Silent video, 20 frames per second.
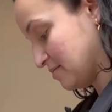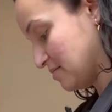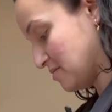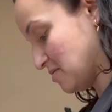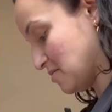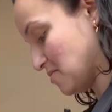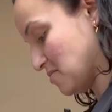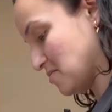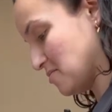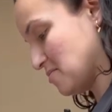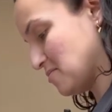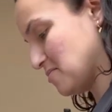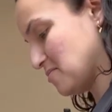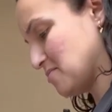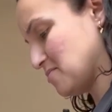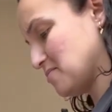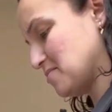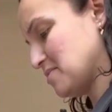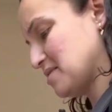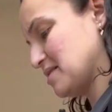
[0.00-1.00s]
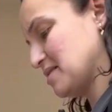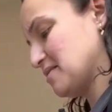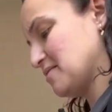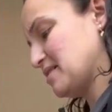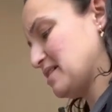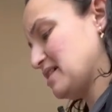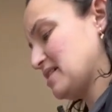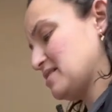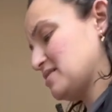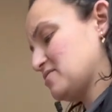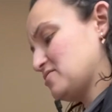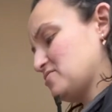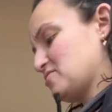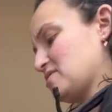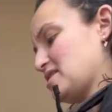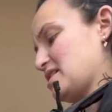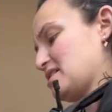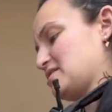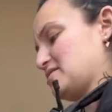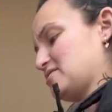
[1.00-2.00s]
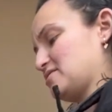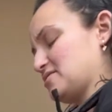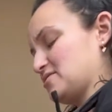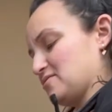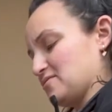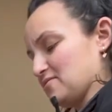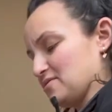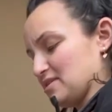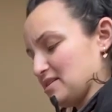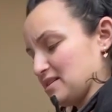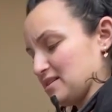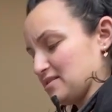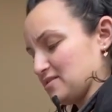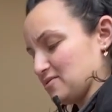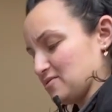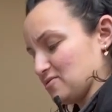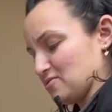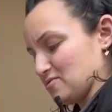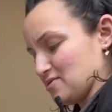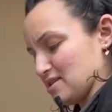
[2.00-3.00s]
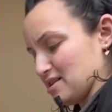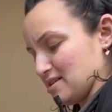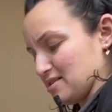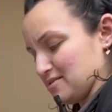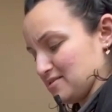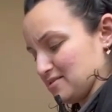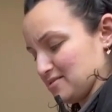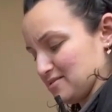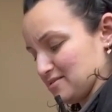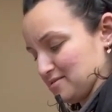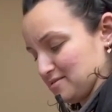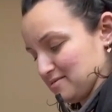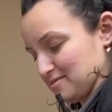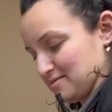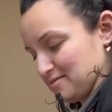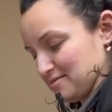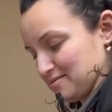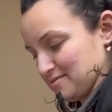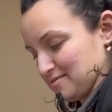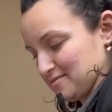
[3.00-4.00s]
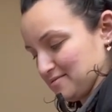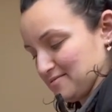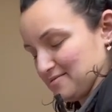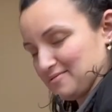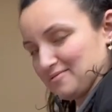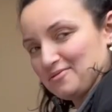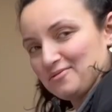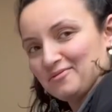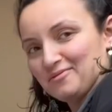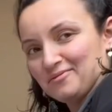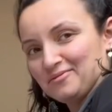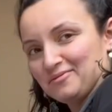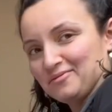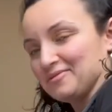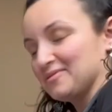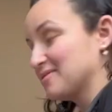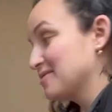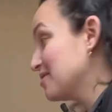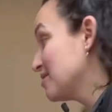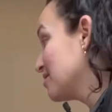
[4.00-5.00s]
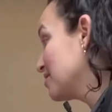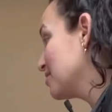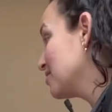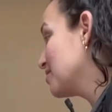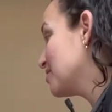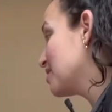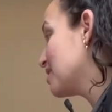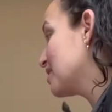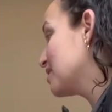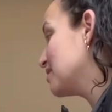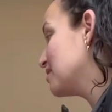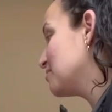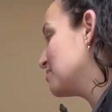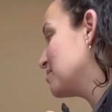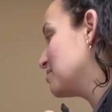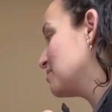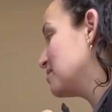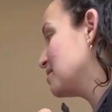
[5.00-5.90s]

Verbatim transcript: Oh, get a stretch. Get a stretch. Yeah. You got it, puppy?